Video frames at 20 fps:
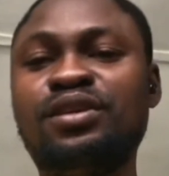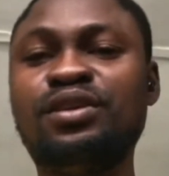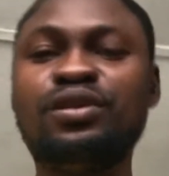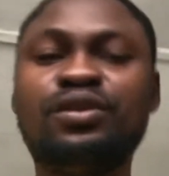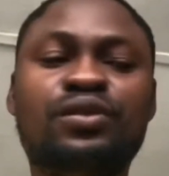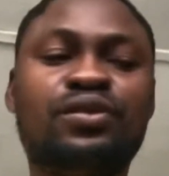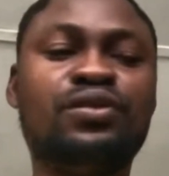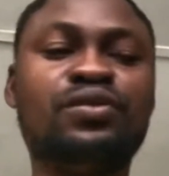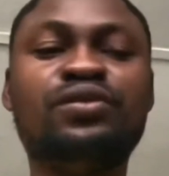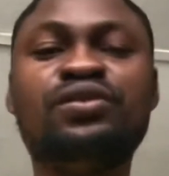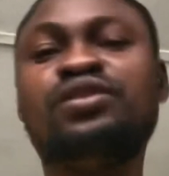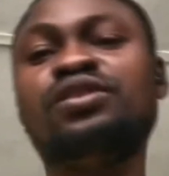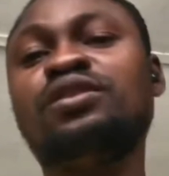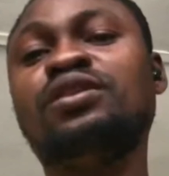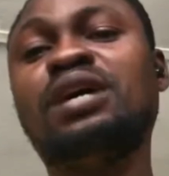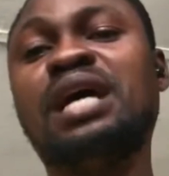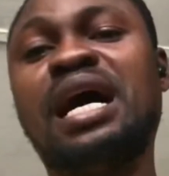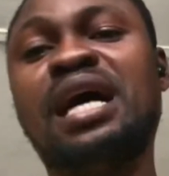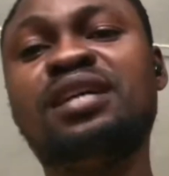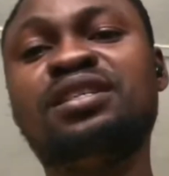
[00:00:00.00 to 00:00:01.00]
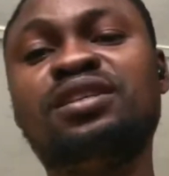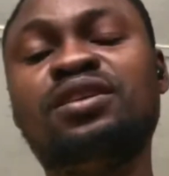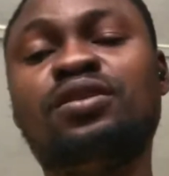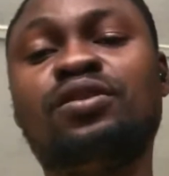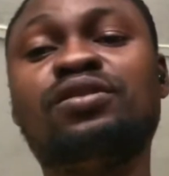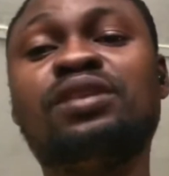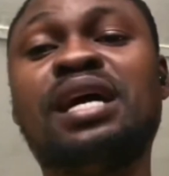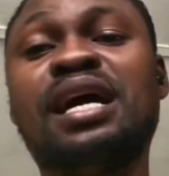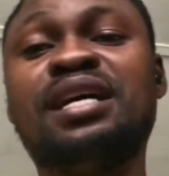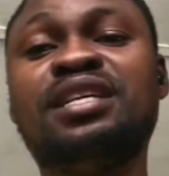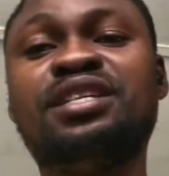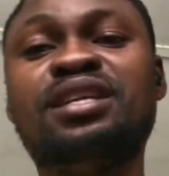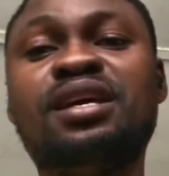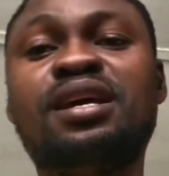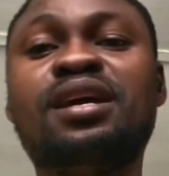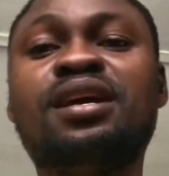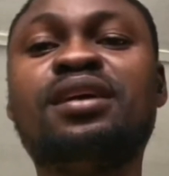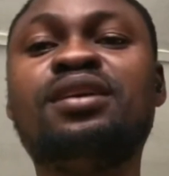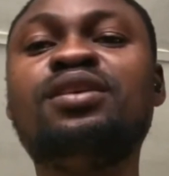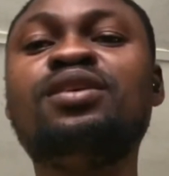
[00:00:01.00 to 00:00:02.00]
Use your unhatched
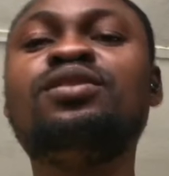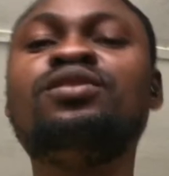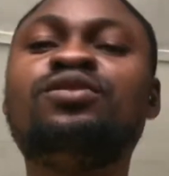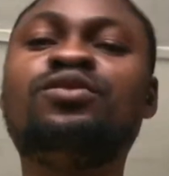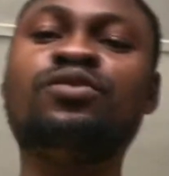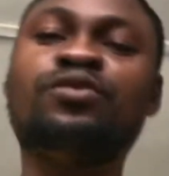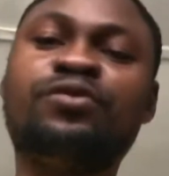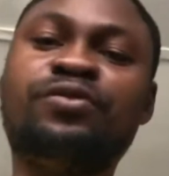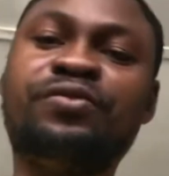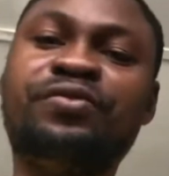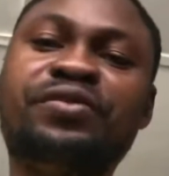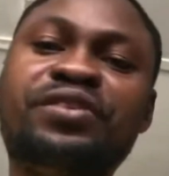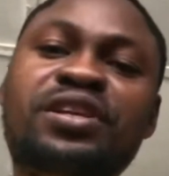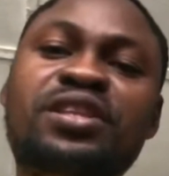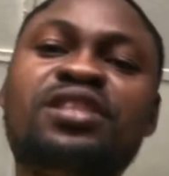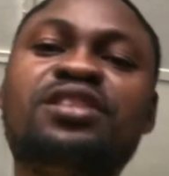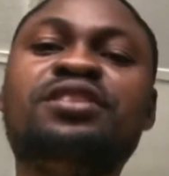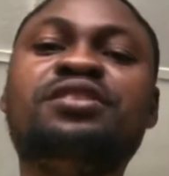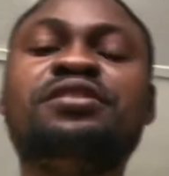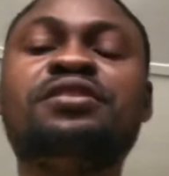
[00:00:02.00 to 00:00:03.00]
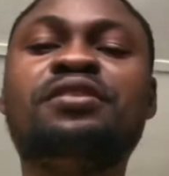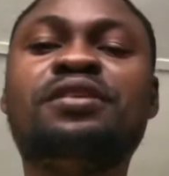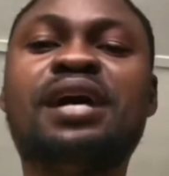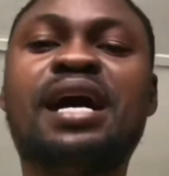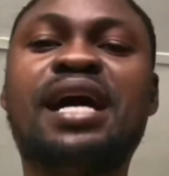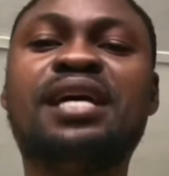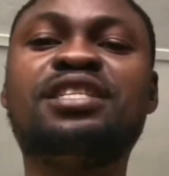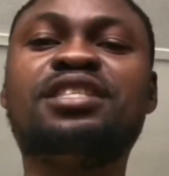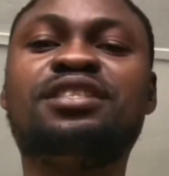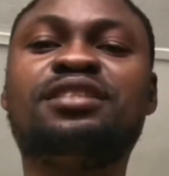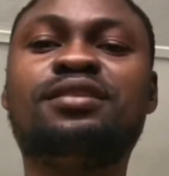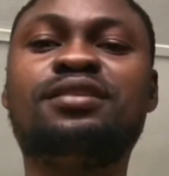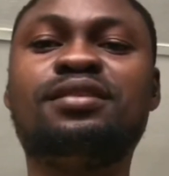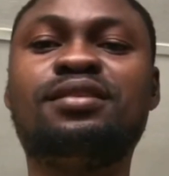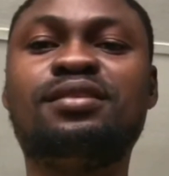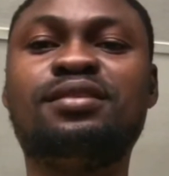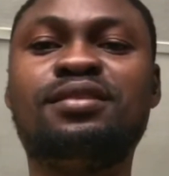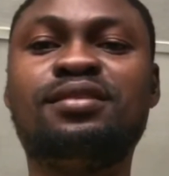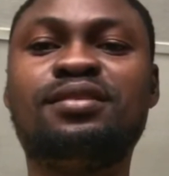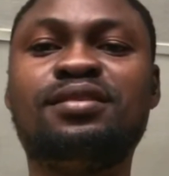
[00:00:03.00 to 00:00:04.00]
egg to feed your hatched
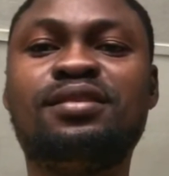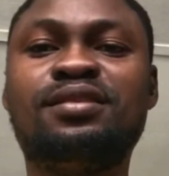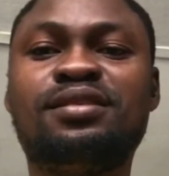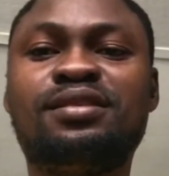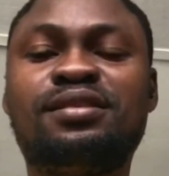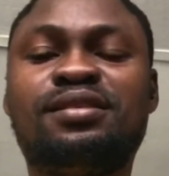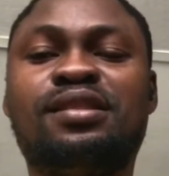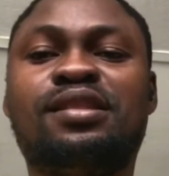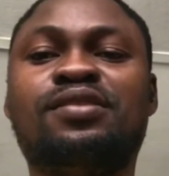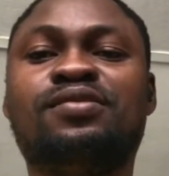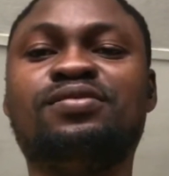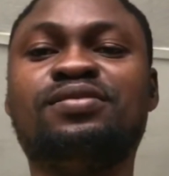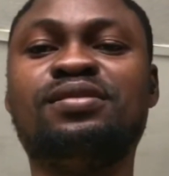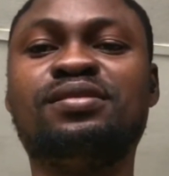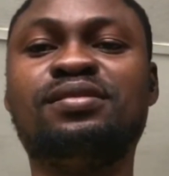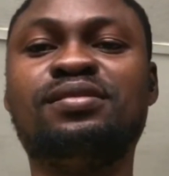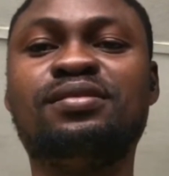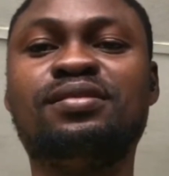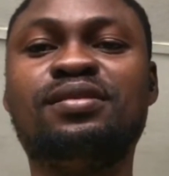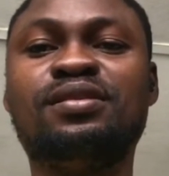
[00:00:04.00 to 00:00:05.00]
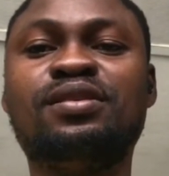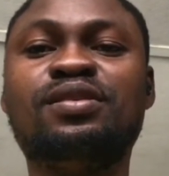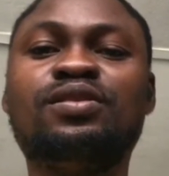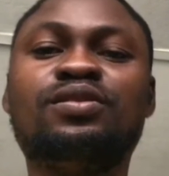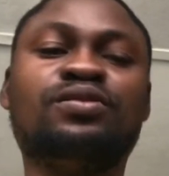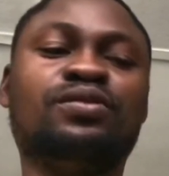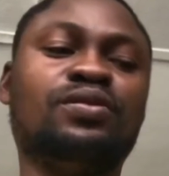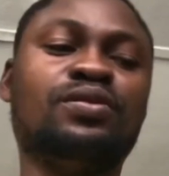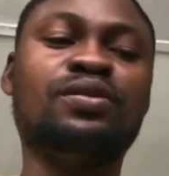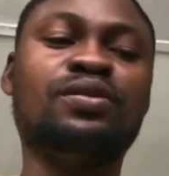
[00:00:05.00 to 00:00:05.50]
snails. So